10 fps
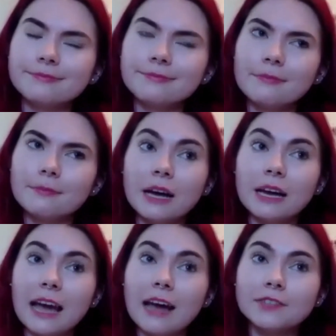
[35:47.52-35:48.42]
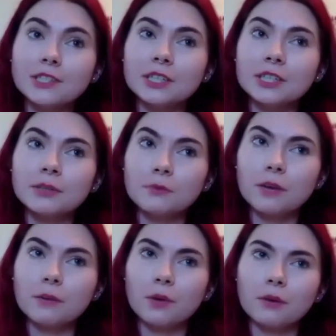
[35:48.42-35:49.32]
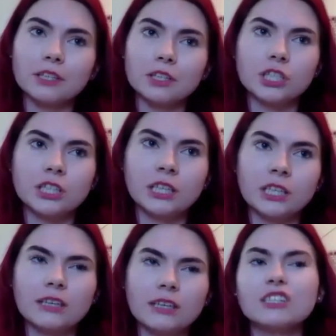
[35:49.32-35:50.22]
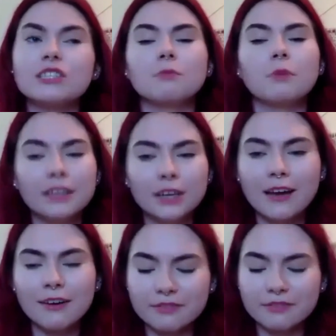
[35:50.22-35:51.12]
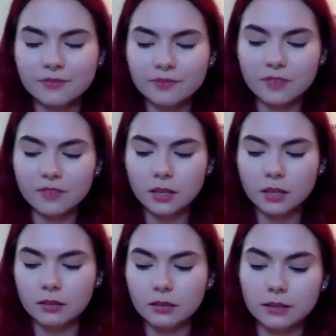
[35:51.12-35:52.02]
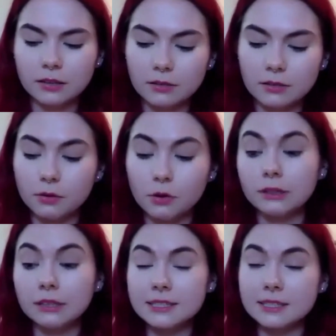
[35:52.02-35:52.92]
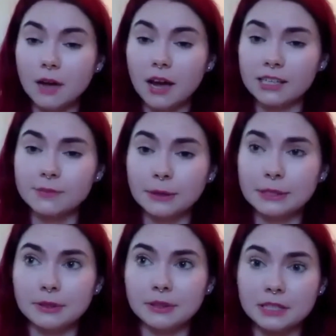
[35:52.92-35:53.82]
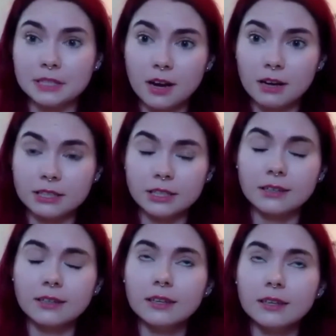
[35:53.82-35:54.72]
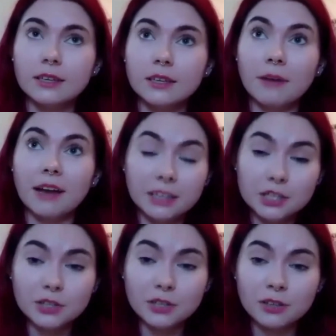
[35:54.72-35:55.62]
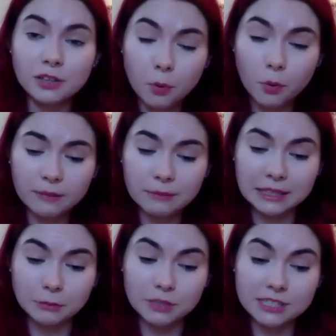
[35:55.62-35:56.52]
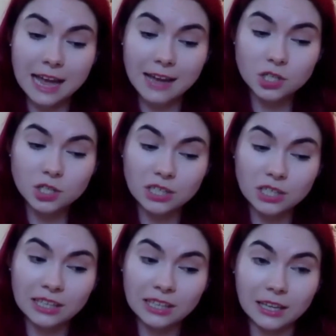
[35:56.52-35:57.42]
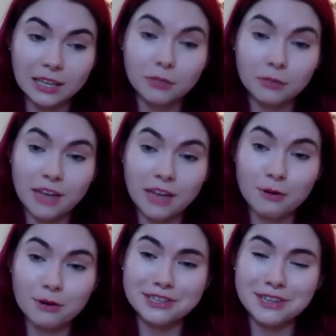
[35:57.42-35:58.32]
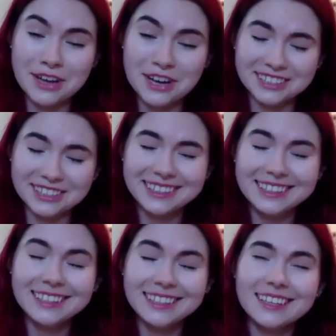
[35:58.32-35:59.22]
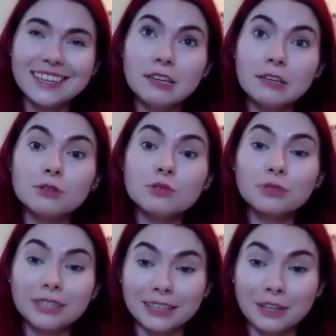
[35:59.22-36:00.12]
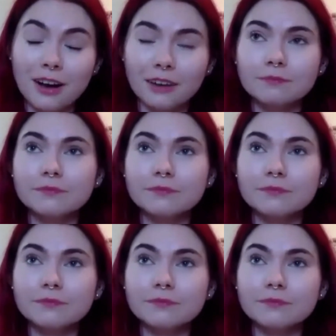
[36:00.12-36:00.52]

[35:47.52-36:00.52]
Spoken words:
but after one appointment, because when you have, or at least in my experience with this doctor, my initial appointment was actually like 3 hours long. It was really long.